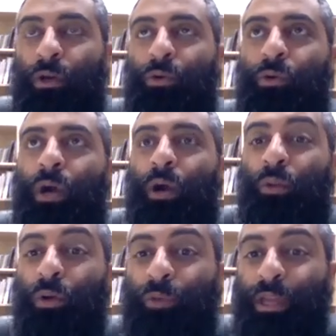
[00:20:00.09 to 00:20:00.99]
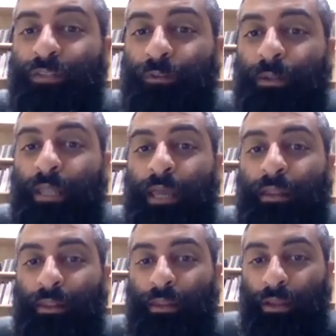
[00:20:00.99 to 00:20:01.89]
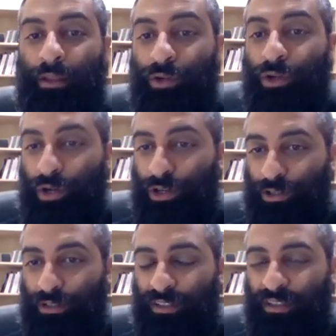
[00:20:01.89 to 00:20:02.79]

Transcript: who our Lord raised from the dead, the little girl